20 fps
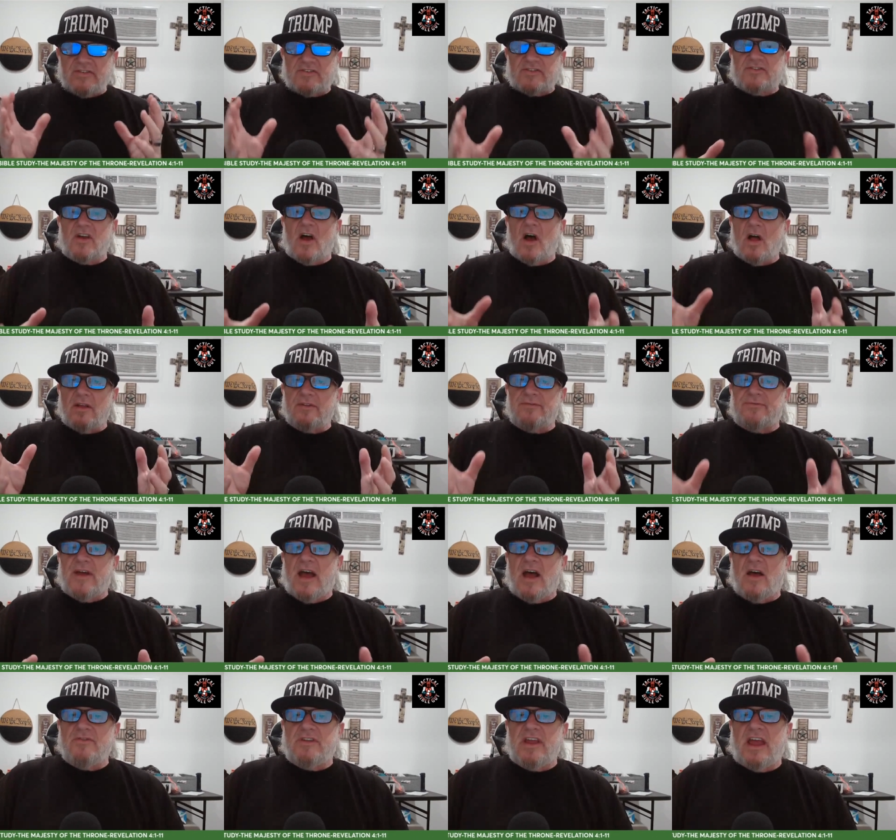solid
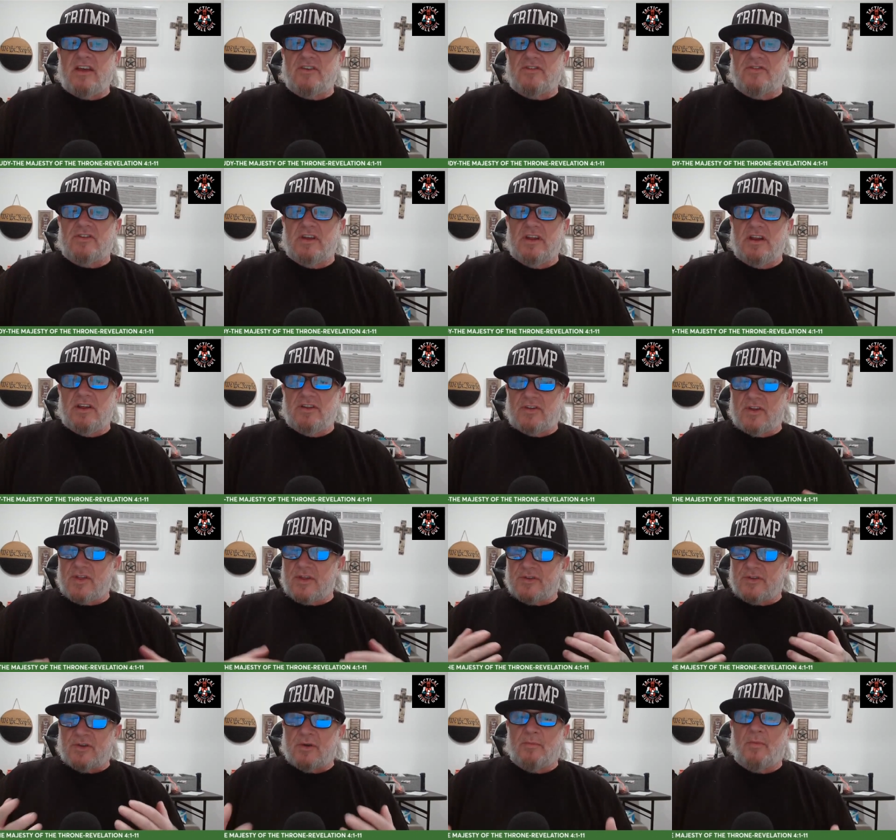foundation into
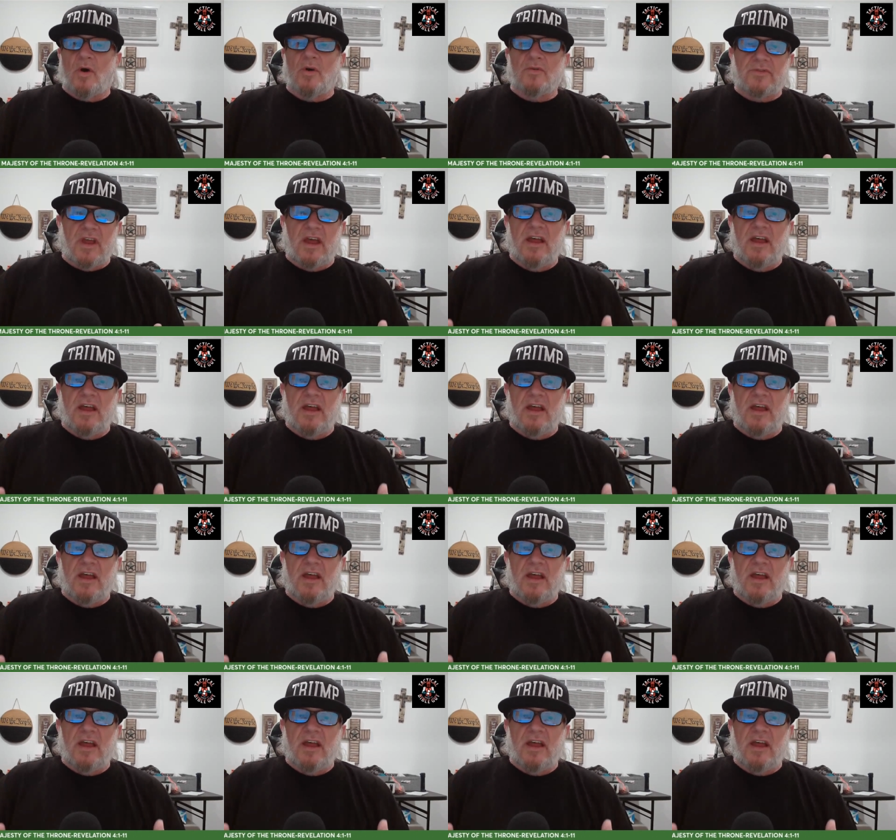the tumult